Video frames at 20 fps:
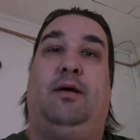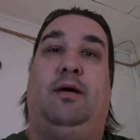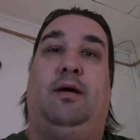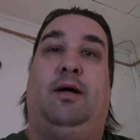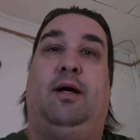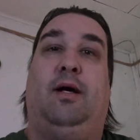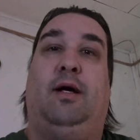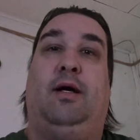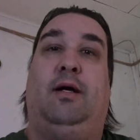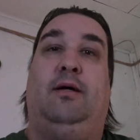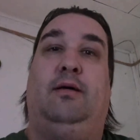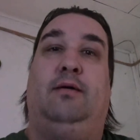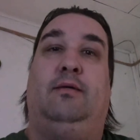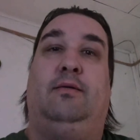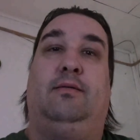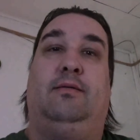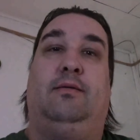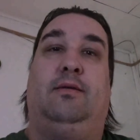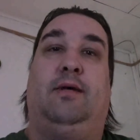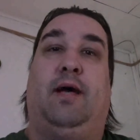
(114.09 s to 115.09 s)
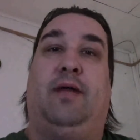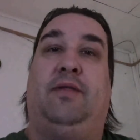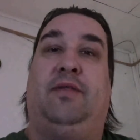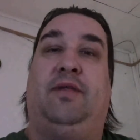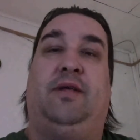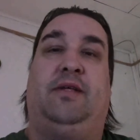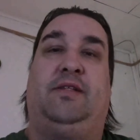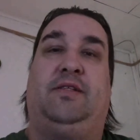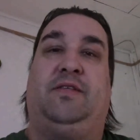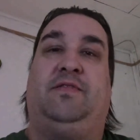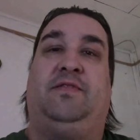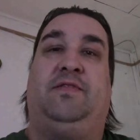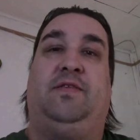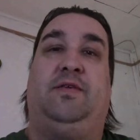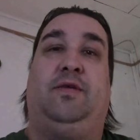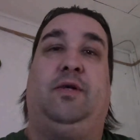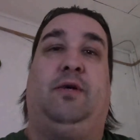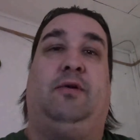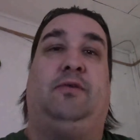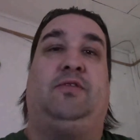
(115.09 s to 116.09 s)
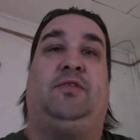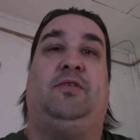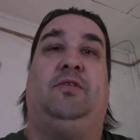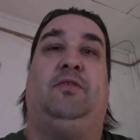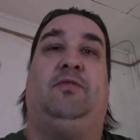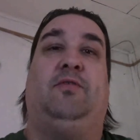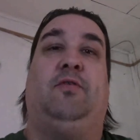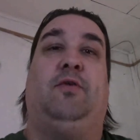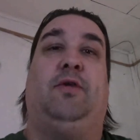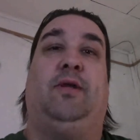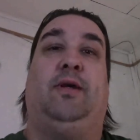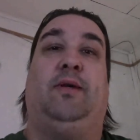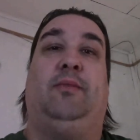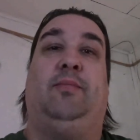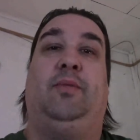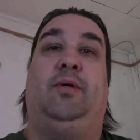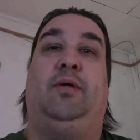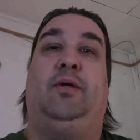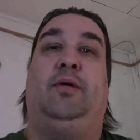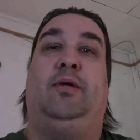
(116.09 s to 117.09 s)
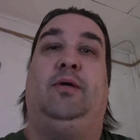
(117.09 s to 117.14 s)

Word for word: Uh, I think it's a food also for them.